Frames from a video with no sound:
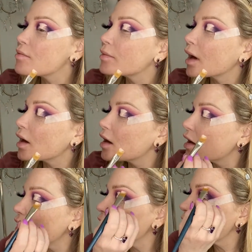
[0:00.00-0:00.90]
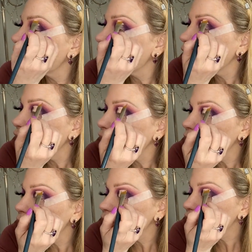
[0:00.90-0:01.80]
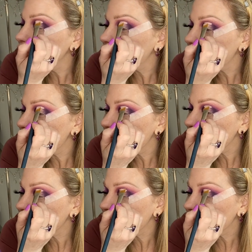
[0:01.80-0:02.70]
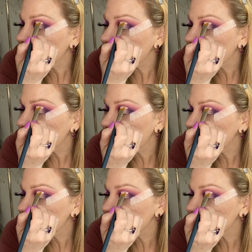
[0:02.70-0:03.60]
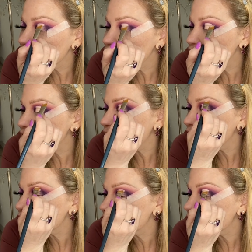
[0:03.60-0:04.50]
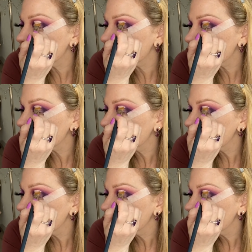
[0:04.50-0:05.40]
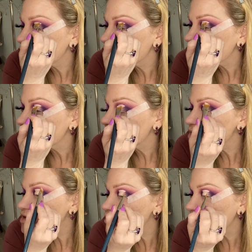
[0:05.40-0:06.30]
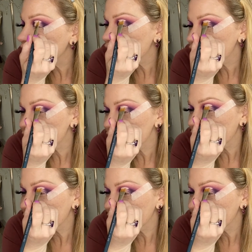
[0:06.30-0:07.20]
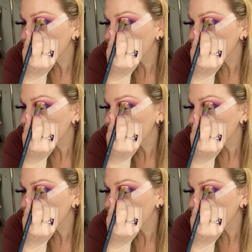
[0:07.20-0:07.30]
But um, yeah, with halo eyes, you just have to like spend your time